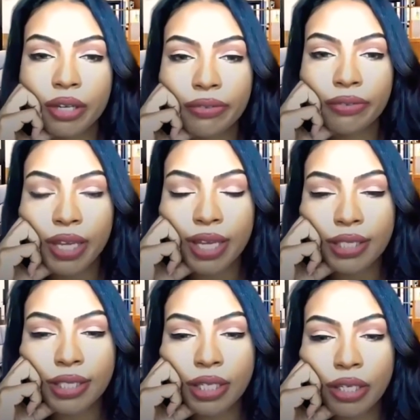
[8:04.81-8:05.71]
the
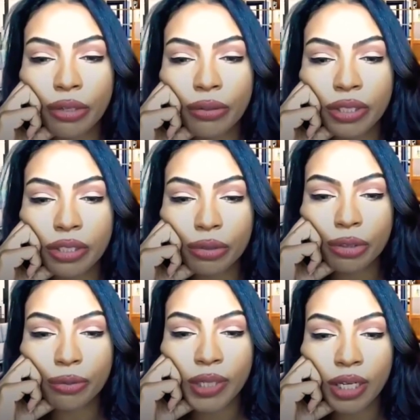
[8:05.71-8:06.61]
SEO and
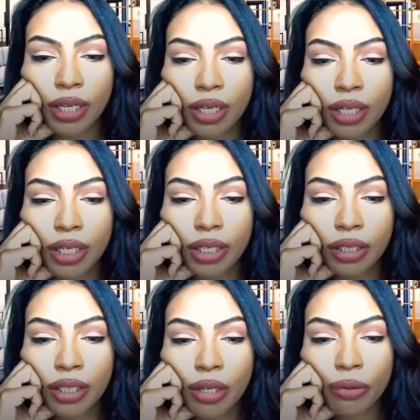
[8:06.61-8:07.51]
social media and
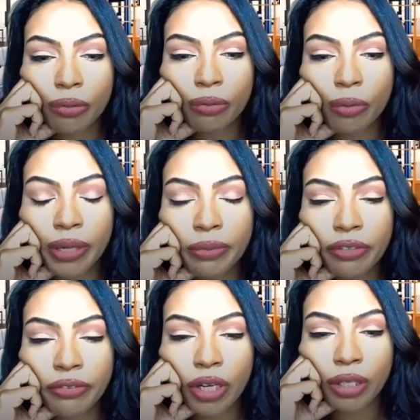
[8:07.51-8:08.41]
web
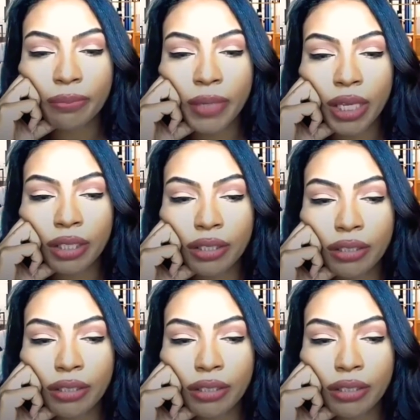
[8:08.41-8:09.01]
development,